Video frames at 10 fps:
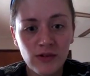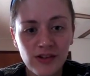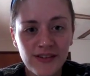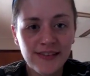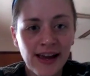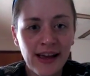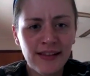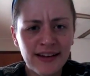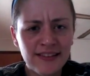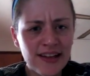which is
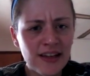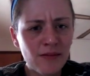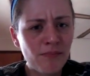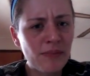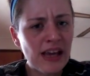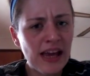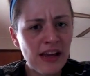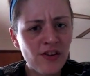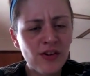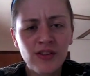dialectic
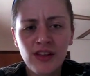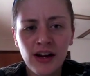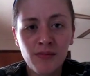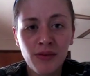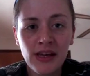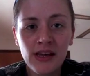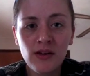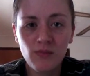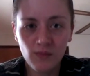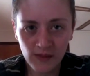behavioral therapy.